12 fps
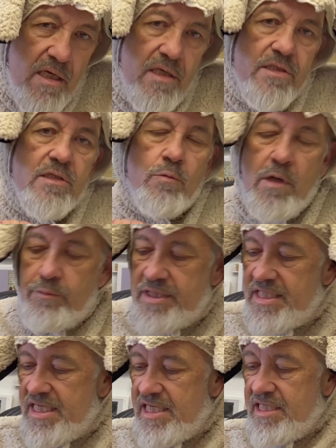So what we
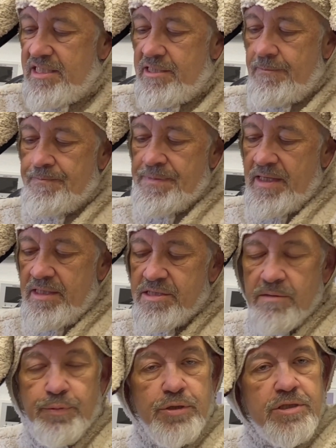need is
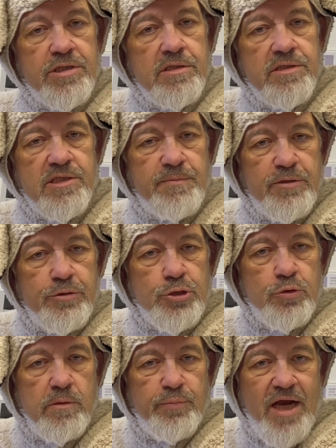a personal
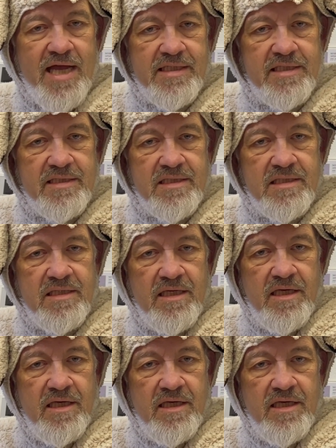spiritual practice